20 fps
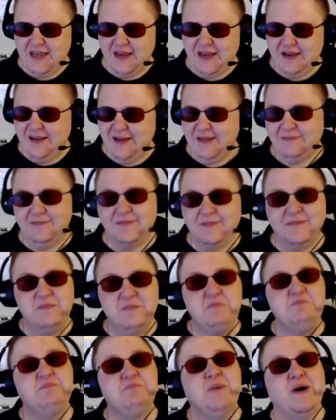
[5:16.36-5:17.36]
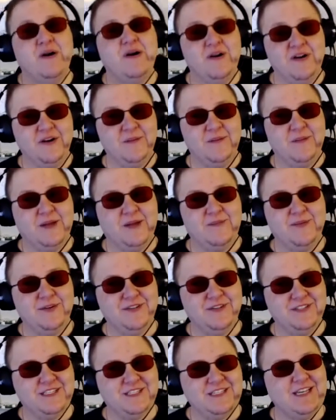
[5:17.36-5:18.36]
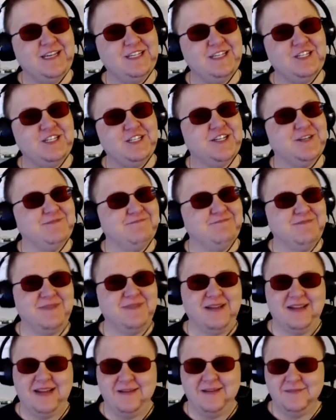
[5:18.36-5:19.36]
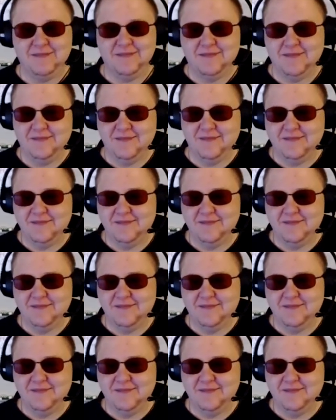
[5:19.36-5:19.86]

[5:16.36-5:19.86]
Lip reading: and pardon my pronunciation, I'm